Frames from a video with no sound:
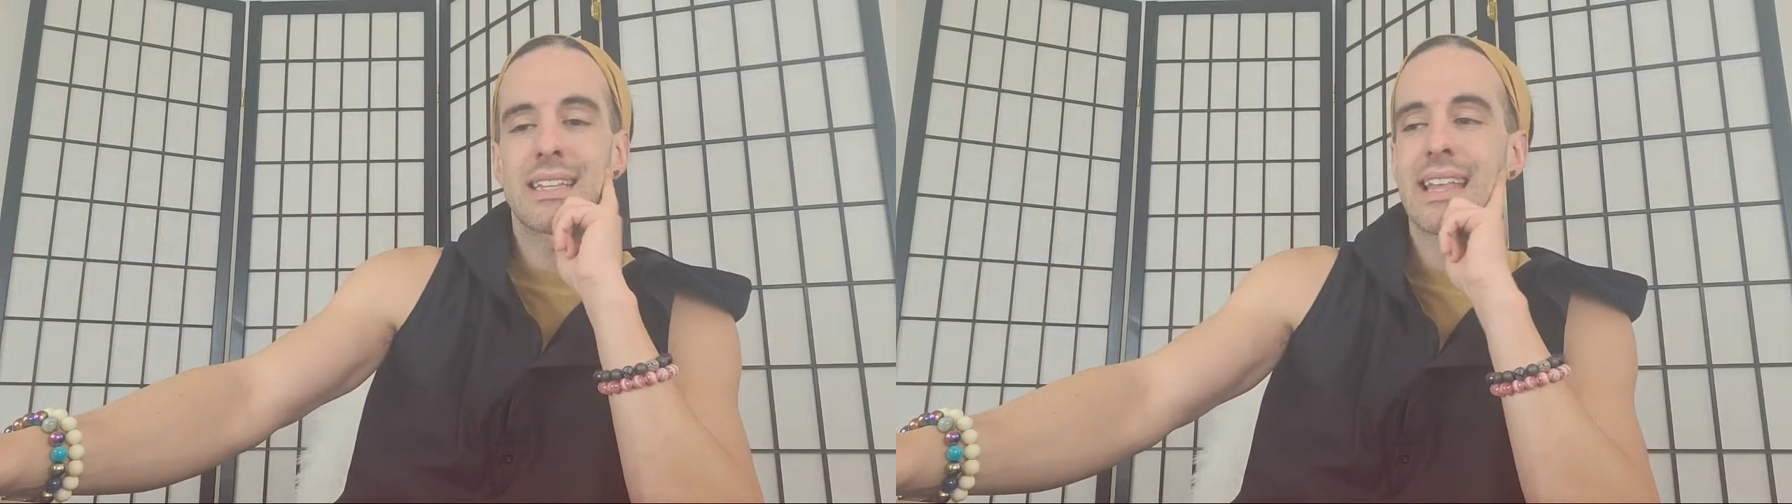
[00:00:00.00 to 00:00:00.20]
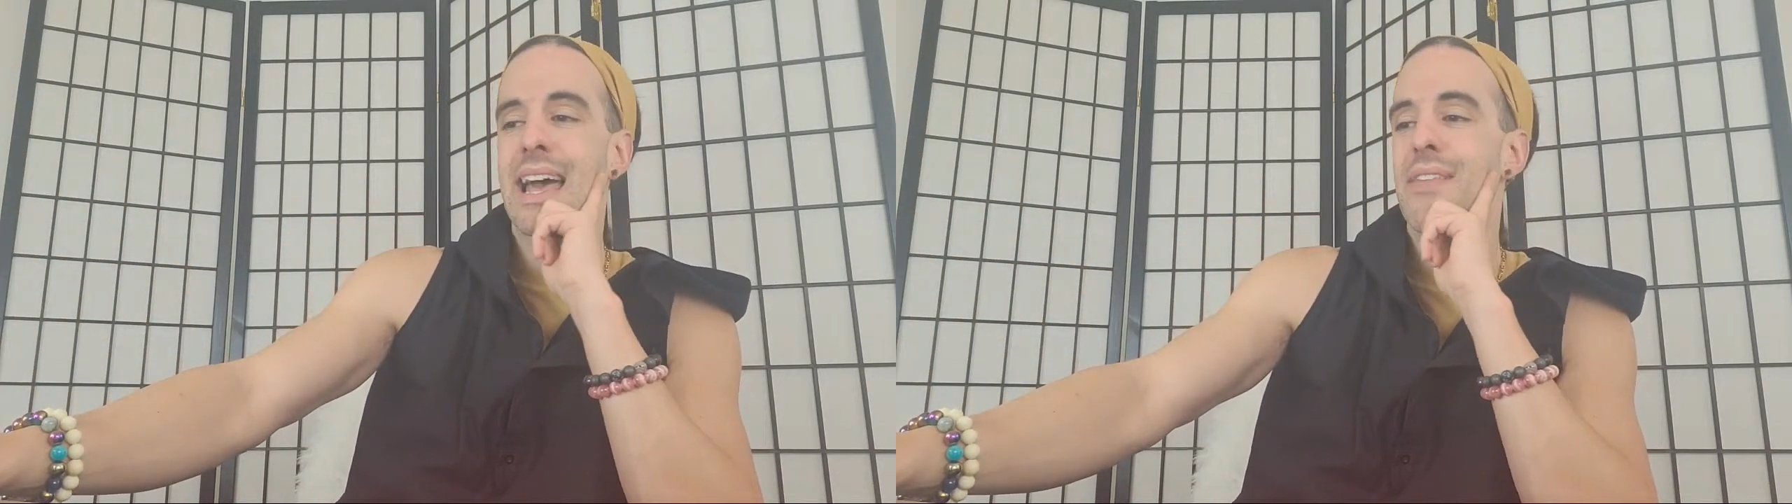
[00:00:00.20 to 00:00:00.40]

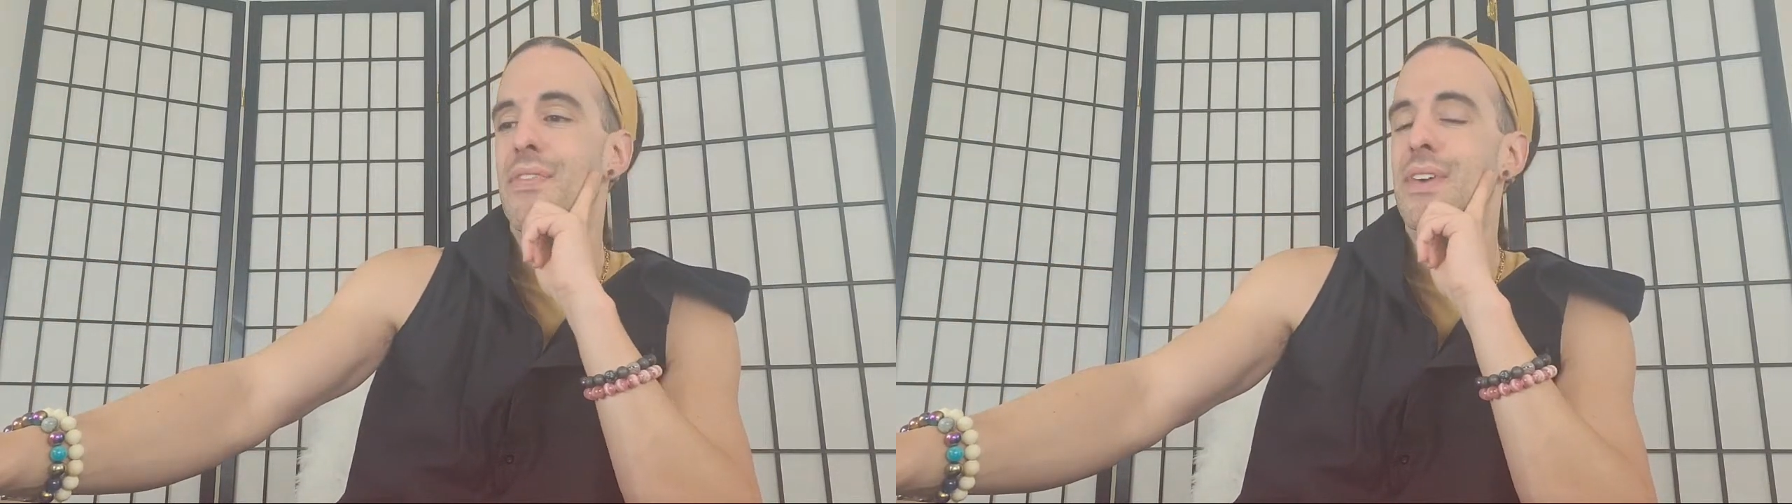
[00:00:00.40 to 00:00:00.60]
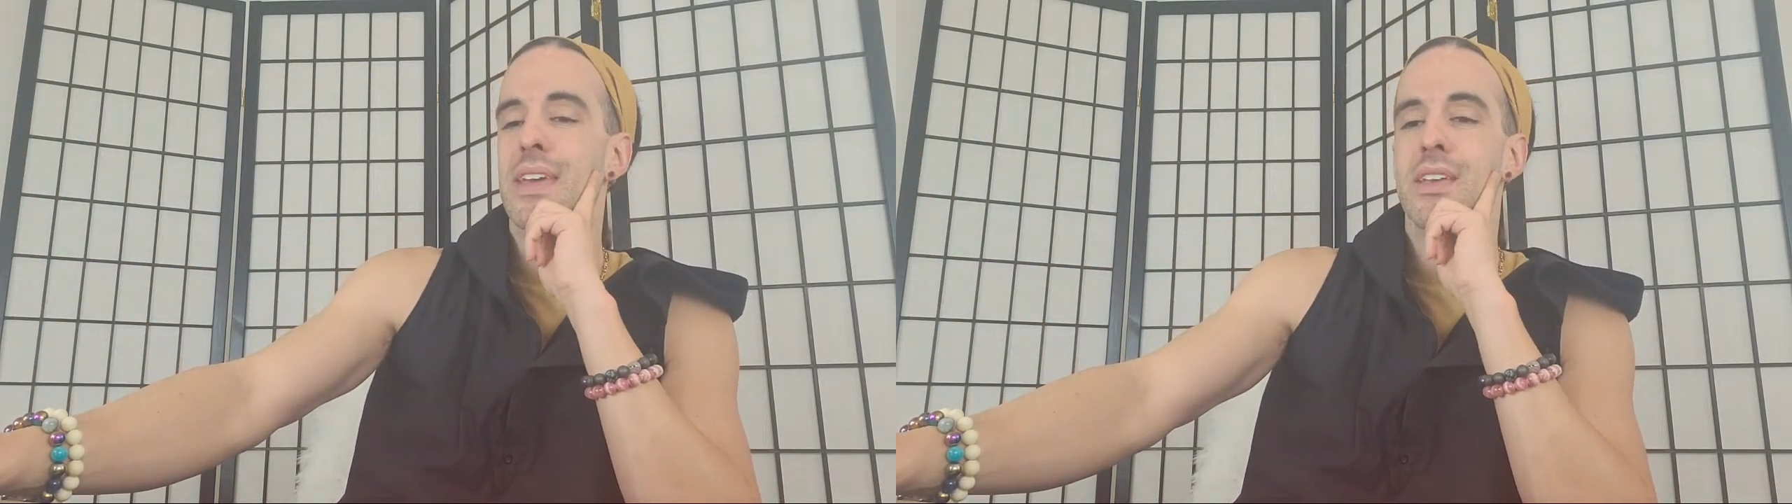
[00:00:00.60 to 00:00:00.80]
that
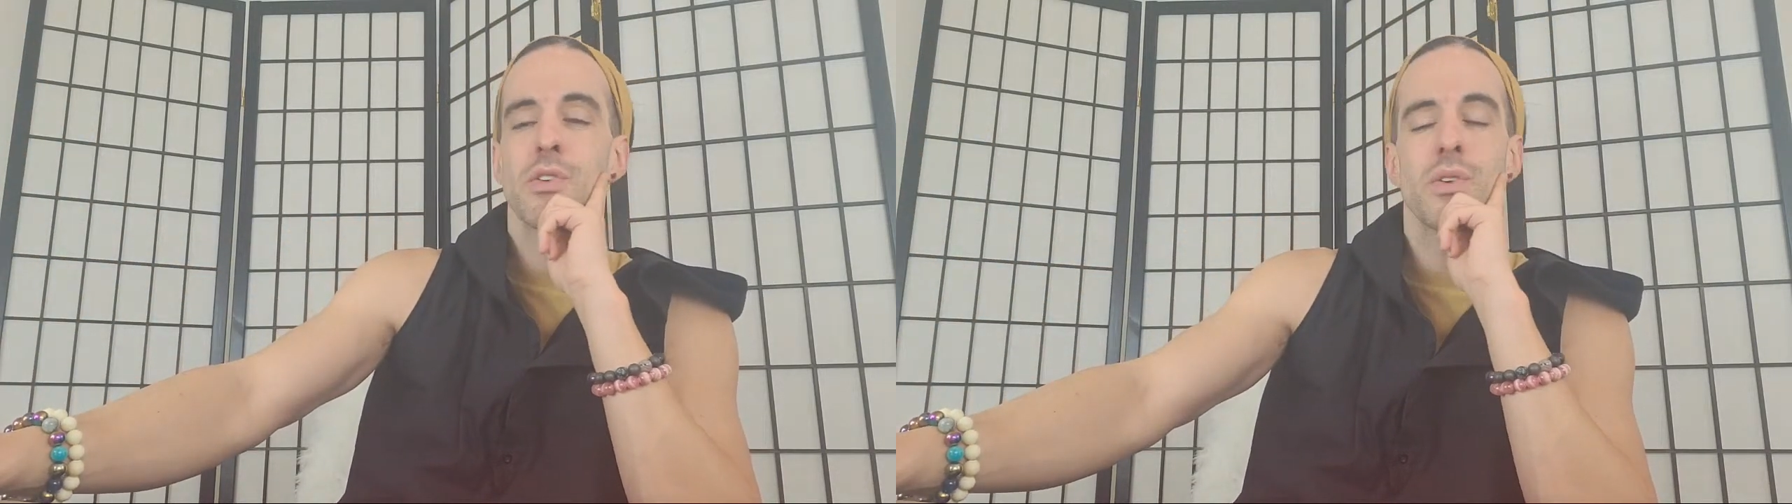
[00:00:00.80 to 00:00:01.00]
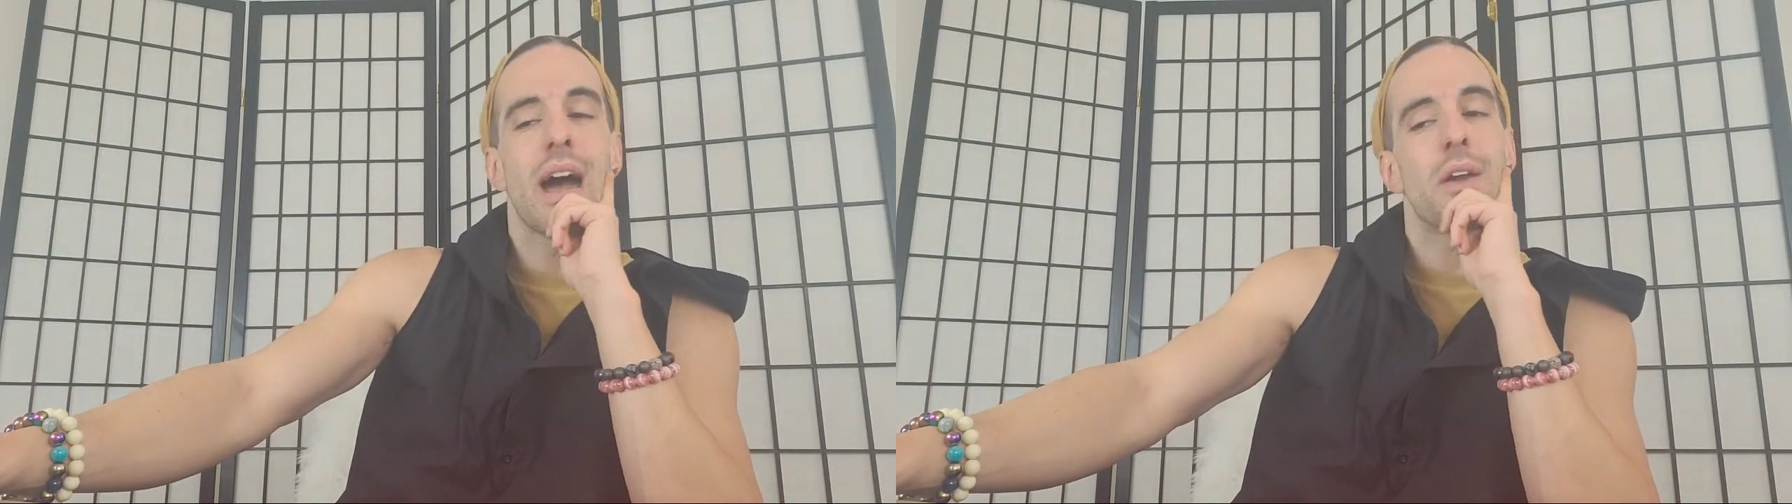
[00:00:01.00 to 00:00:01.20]
thing,
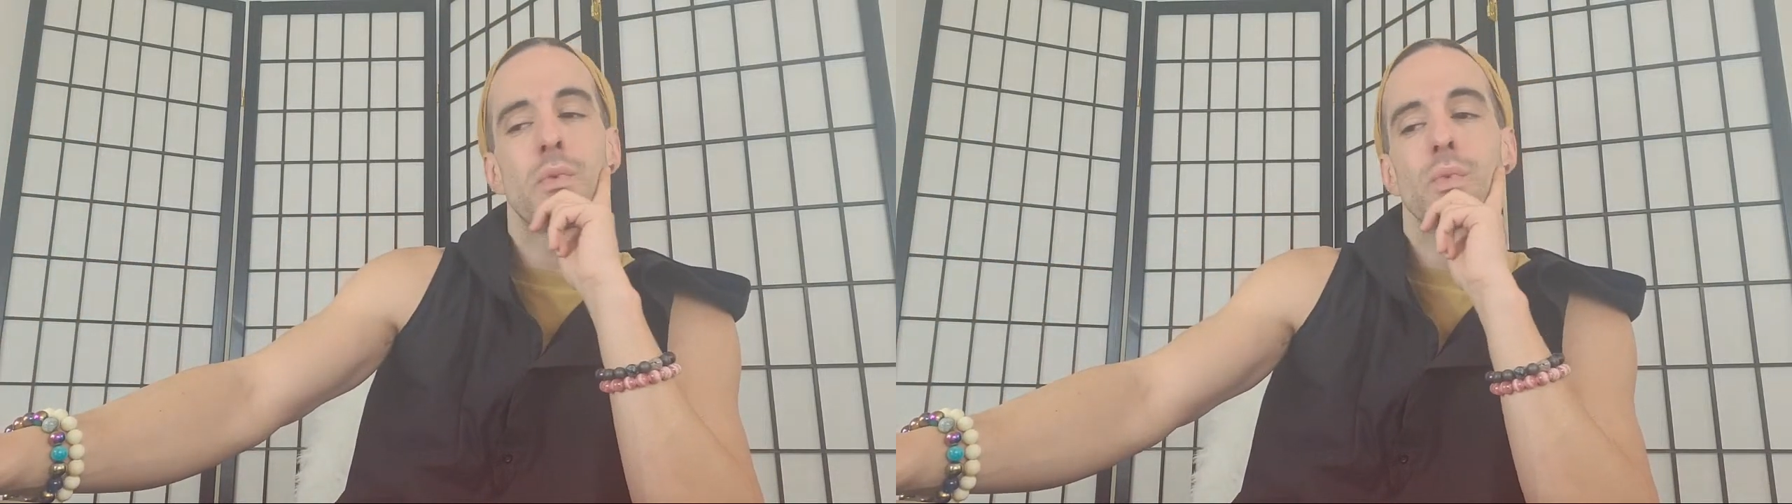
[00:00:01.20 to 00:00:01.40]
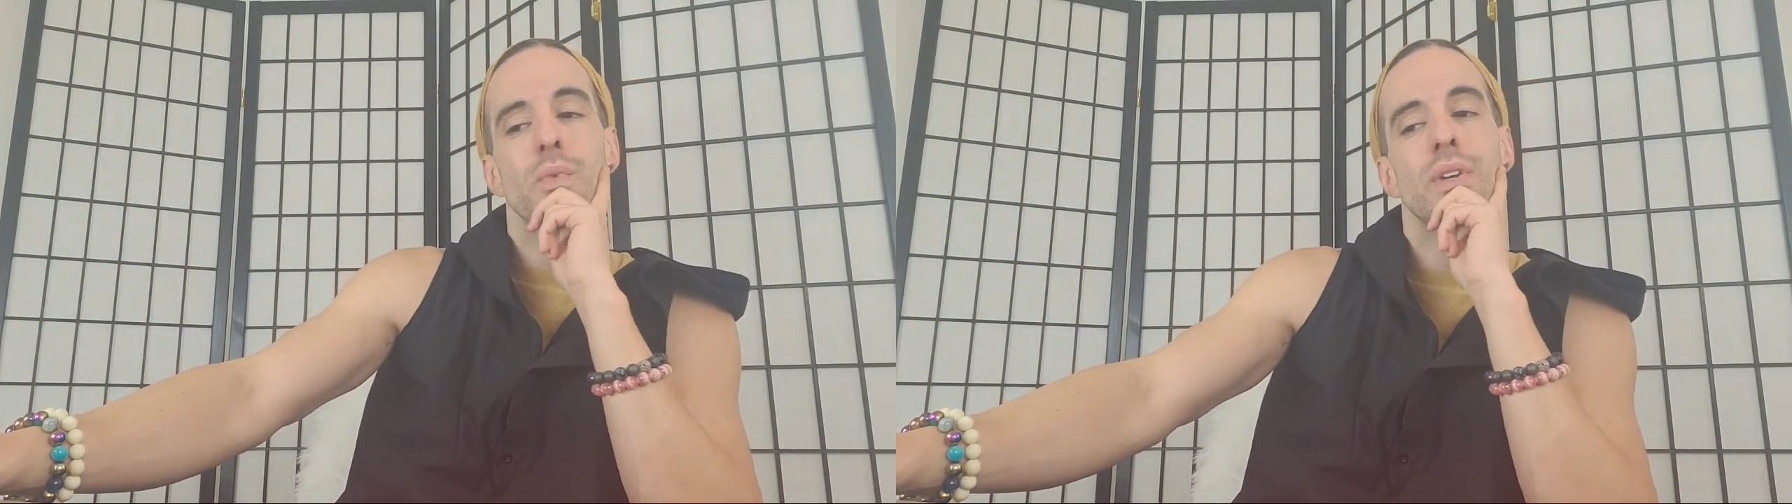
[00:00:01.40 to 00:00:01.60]
you've got to
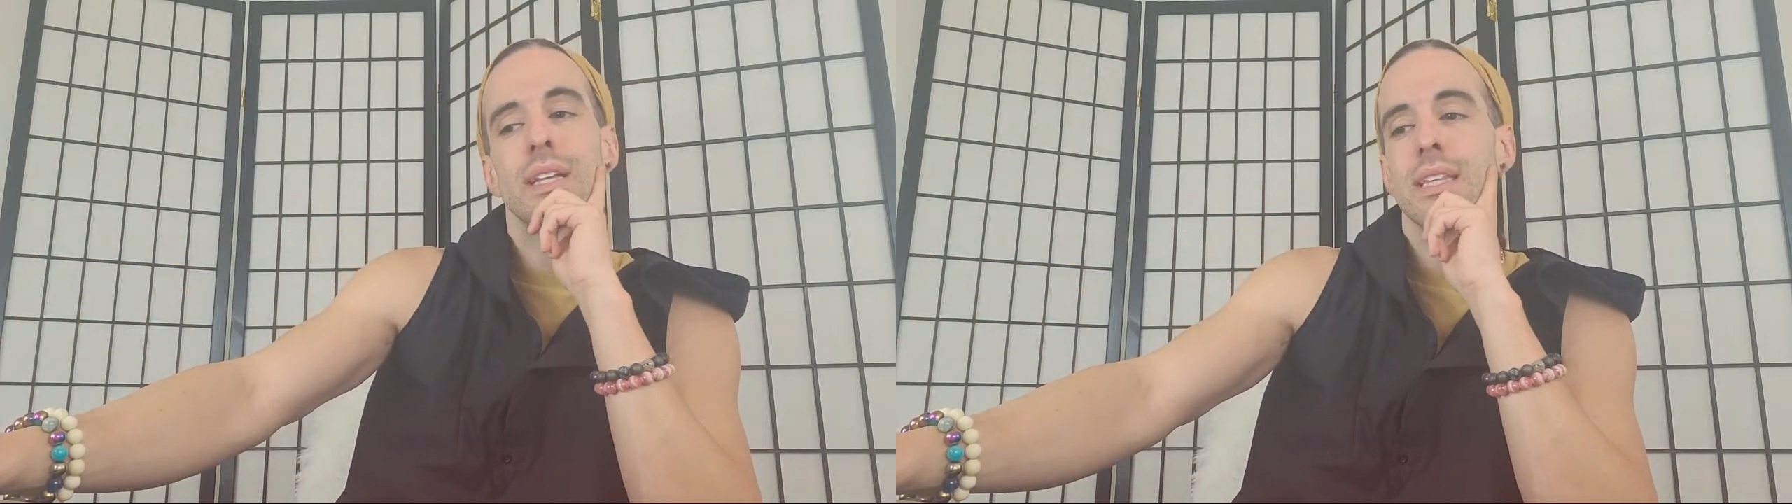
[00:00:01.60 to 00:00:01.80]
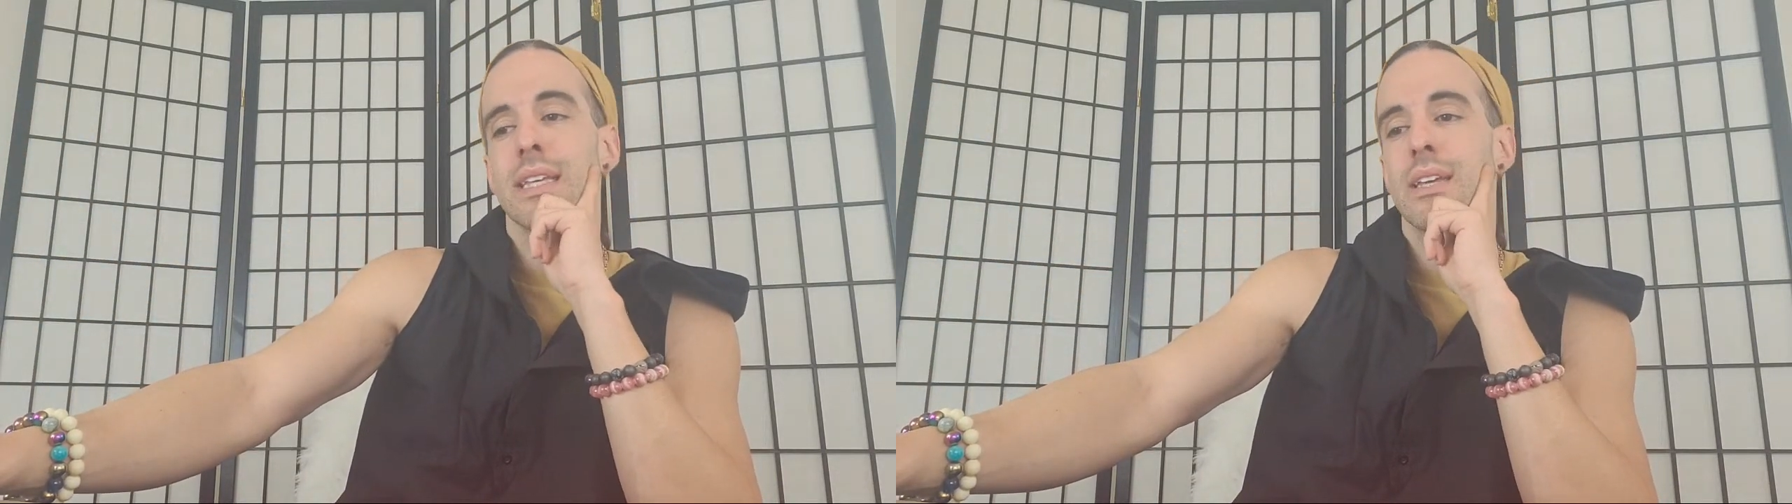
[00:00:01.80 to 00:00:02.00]

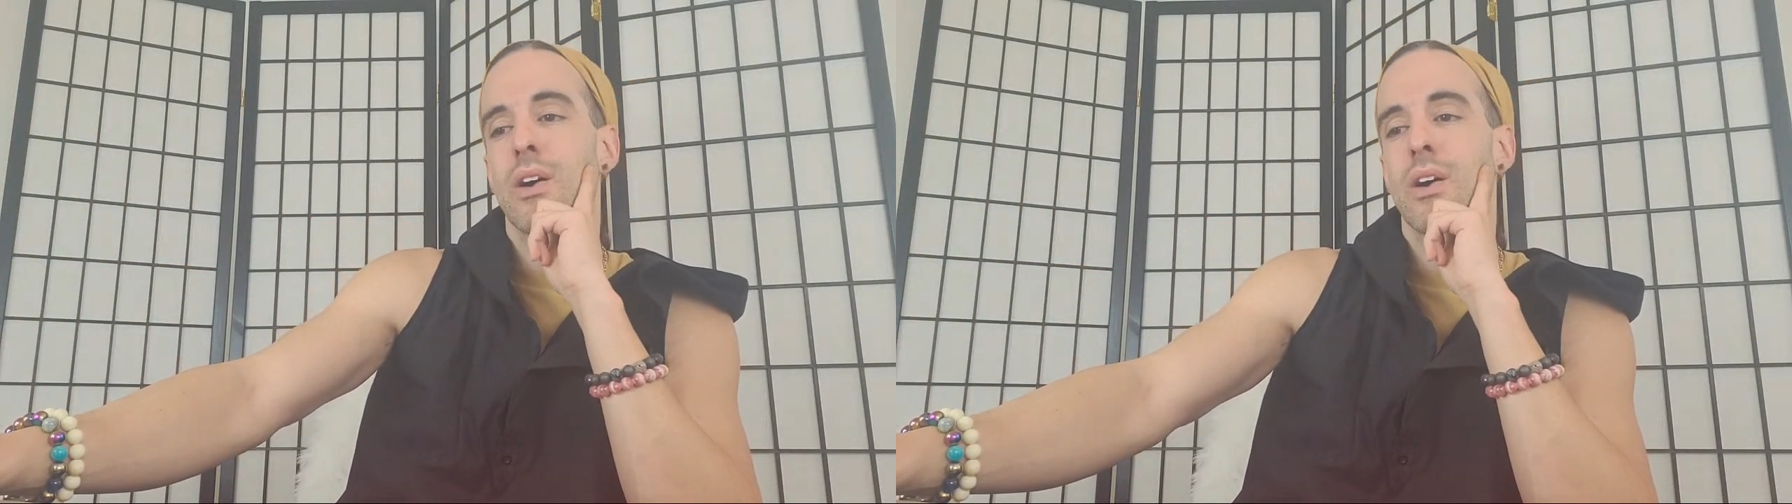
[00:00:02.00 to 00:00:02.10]
really,